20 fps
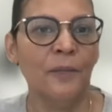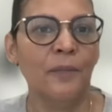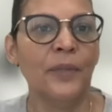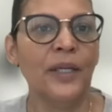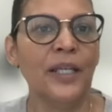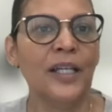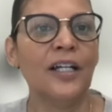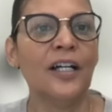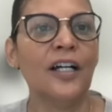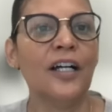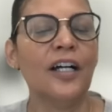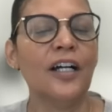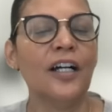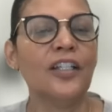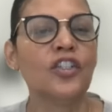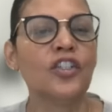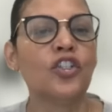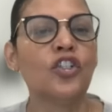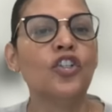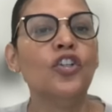
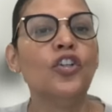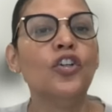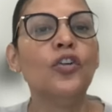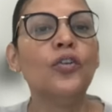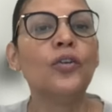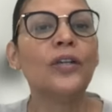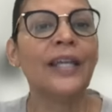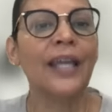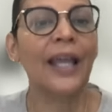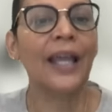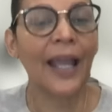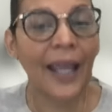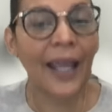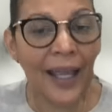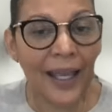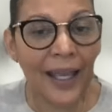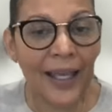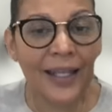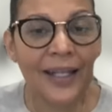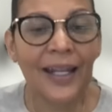because you
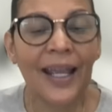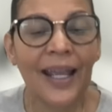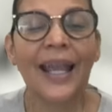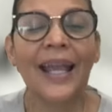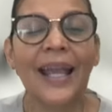can